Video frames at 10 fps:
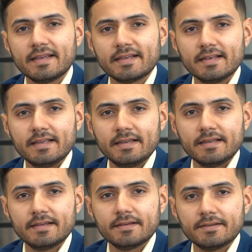
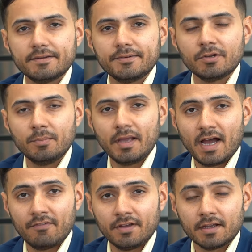likely you'll be
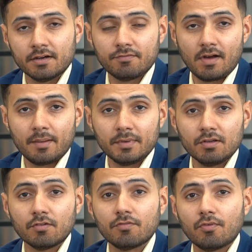having a
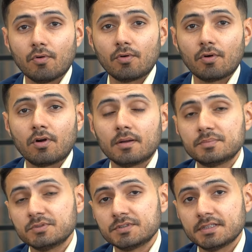family of 4 or
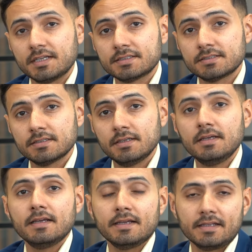up to 6
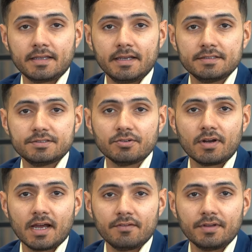in case
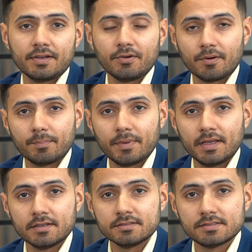you're having your
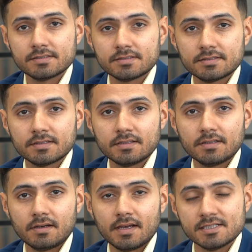parents
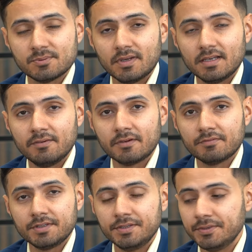as well
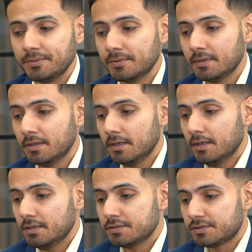living with you.
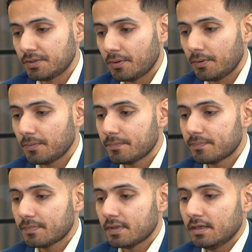So
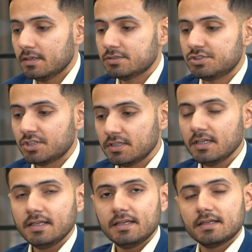
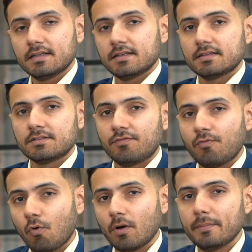generally the
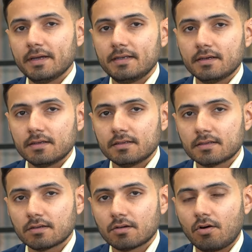4-bed
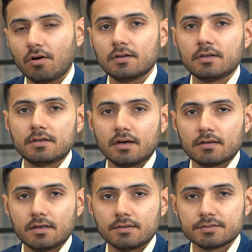corner
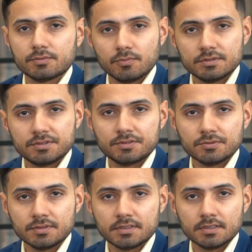townhouse would suit